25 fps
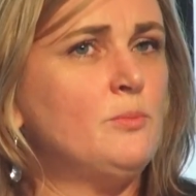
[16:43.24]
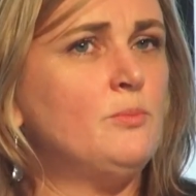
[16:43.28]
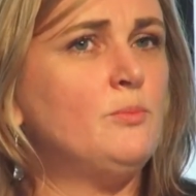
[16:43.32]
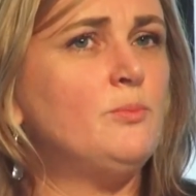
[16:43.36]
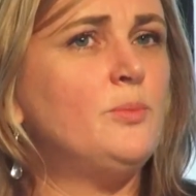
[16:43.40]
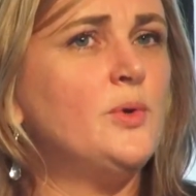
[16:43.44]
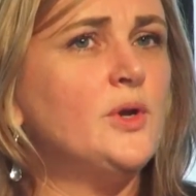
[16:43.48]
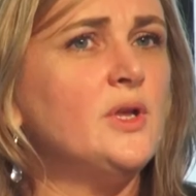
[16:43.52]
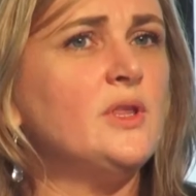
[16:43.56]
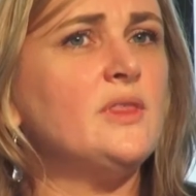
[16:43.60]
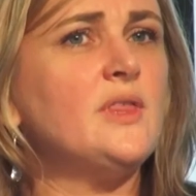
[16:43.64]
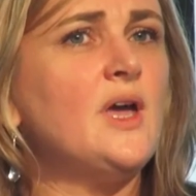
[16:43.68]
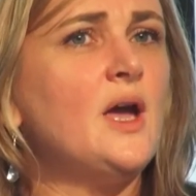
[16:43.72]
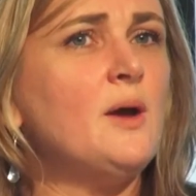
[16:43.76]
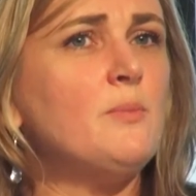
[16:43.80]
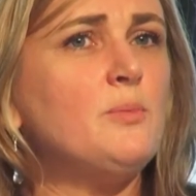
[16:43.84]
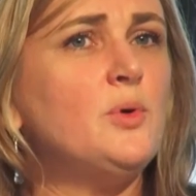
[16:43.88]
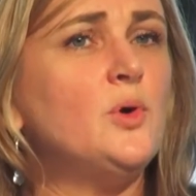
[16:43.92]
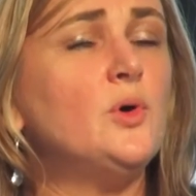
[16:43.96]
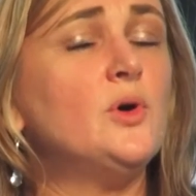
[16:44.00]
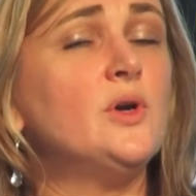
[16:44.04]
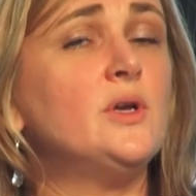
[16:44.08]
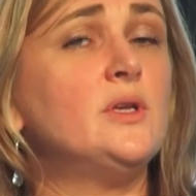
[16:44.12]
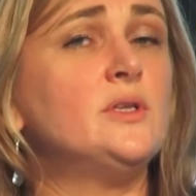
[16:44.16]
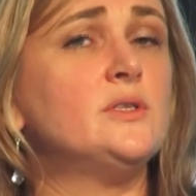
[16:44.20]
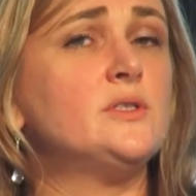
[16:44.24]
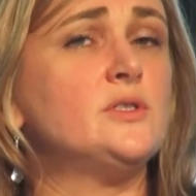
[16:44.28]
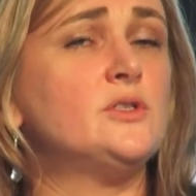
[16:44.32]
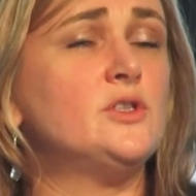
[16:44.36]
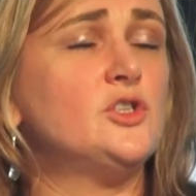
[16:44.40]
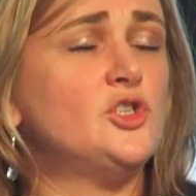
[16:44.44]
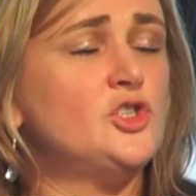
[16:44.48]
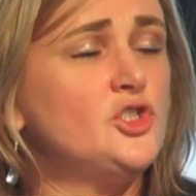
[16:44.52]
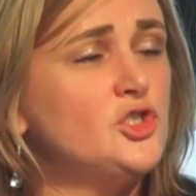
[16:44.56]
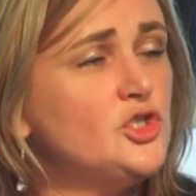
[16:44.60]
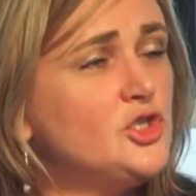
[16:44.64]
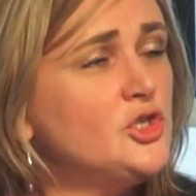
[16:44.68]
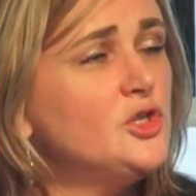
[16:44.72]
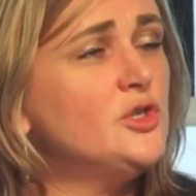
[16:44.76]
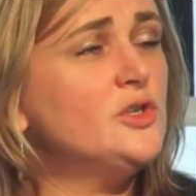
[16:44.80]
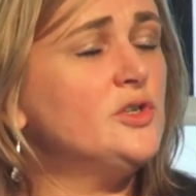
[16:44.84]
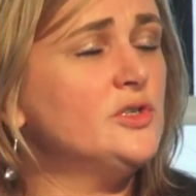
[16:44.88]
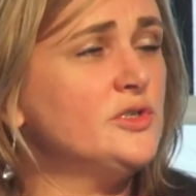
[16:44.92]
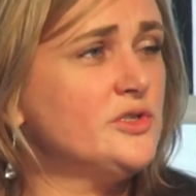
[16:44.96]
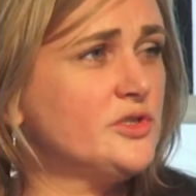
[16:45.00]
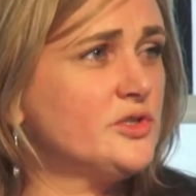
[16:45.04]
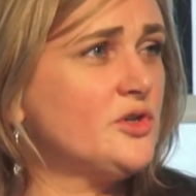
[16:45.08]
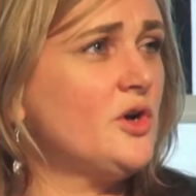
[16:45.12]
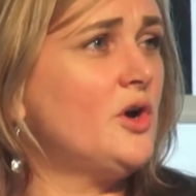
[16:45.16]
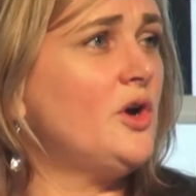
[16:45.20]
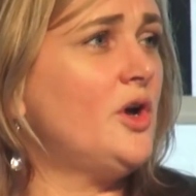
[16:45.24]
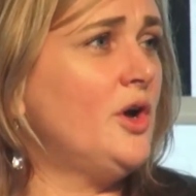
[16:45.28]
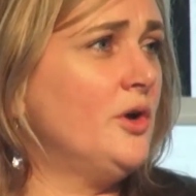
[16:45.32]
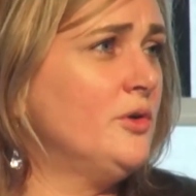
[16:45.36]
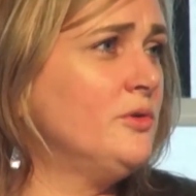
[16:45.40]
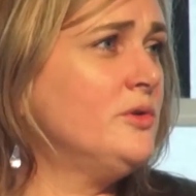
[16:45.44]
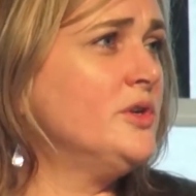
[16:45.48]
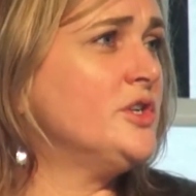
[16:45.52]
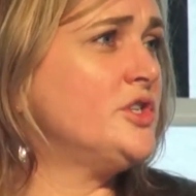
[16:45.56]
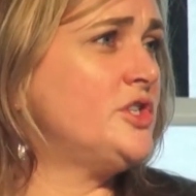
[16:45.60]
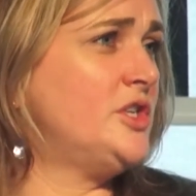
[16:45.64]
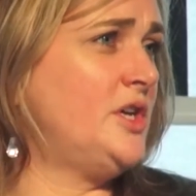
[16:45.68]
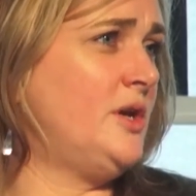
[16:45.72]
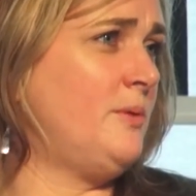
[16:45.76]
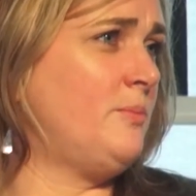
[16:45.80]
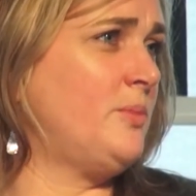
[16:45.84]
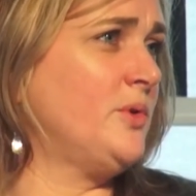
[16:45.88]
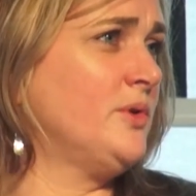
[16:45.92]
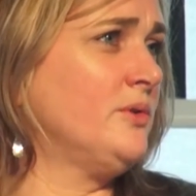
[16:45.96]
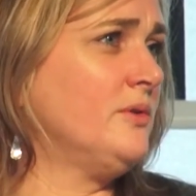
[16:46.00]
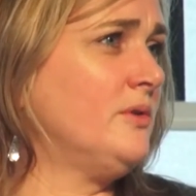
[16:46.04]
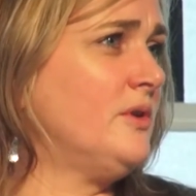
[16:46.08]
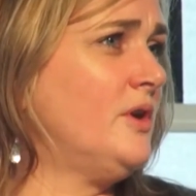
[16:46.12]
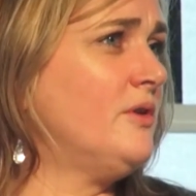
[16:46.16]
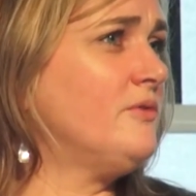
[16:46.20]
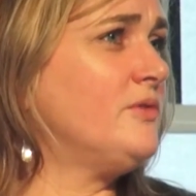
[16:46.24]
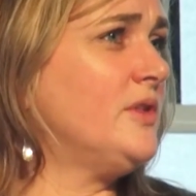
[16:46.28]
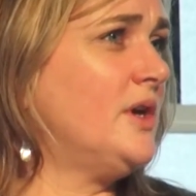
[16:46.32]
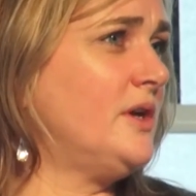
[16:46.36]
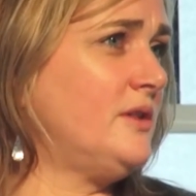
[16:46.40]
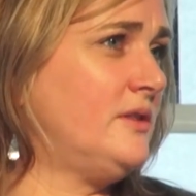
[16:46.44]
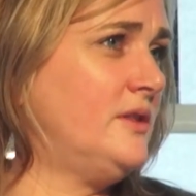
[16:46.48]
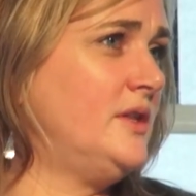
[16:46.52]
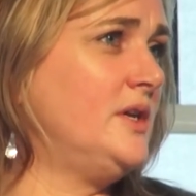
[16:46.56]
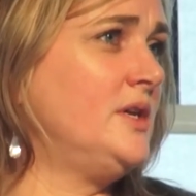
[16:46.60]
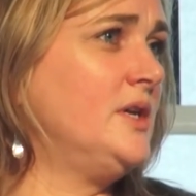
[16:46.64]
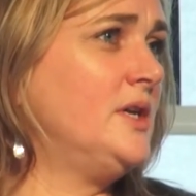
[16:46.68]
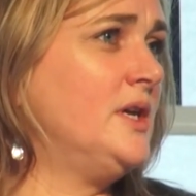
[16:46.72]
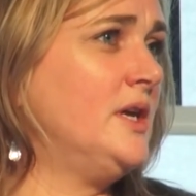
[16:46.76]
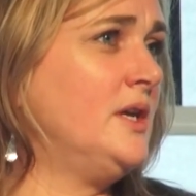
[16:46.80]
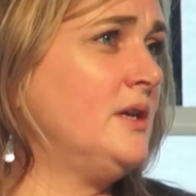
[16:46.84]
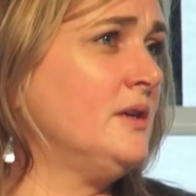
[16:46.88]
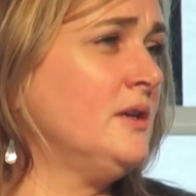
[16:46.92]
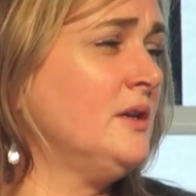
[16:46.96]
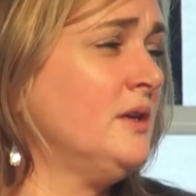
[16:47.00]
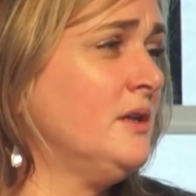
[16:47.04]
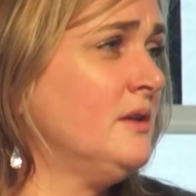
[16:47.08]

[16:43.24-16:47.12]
But at that point, the students got ownership of that thinking.